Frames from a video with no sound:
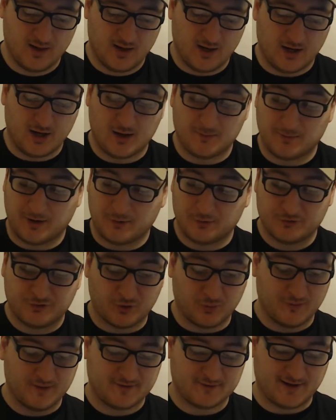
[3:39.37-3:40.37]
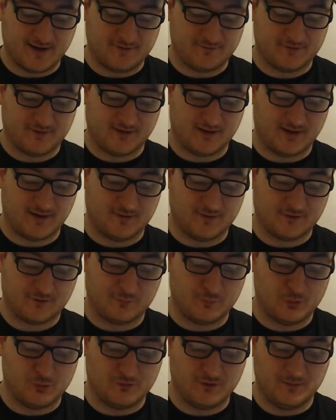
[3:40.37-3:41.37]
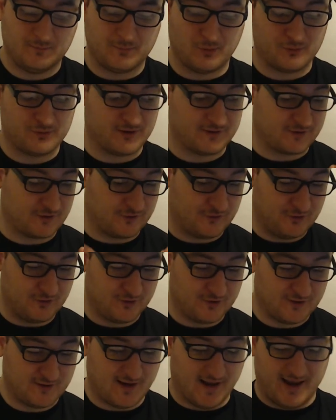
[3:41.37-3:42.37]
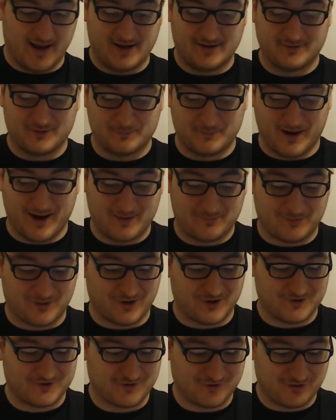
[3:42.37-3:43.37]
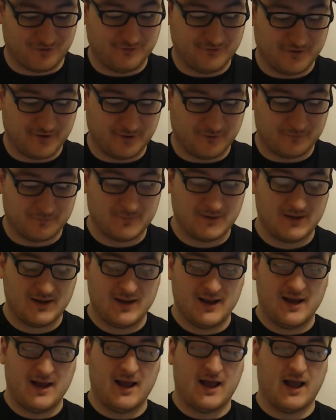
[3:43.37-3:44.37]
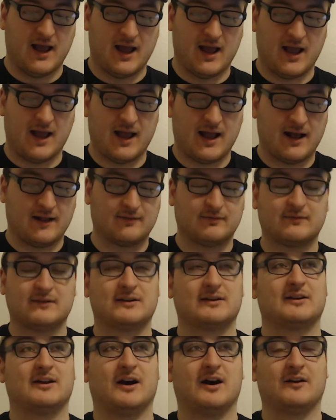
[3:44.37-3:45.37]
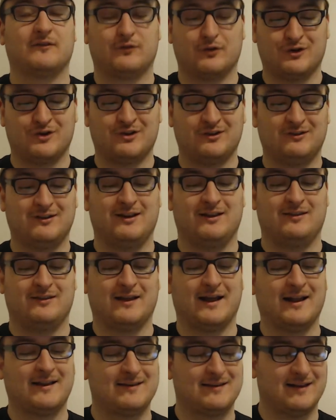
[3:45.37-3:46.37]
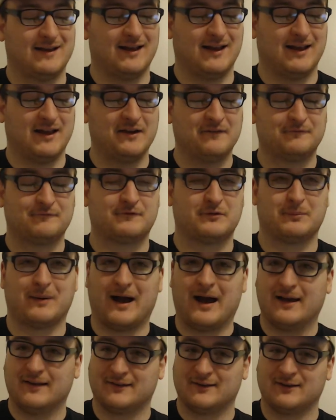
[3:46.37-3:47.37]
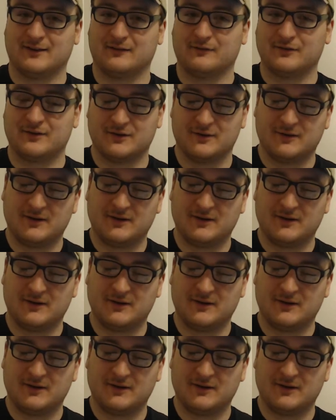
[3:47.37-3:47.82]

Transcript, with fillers: Um, I was always laughing in this movie, both at the good and the bad parts of the film. And unfortunately, that's it for positives.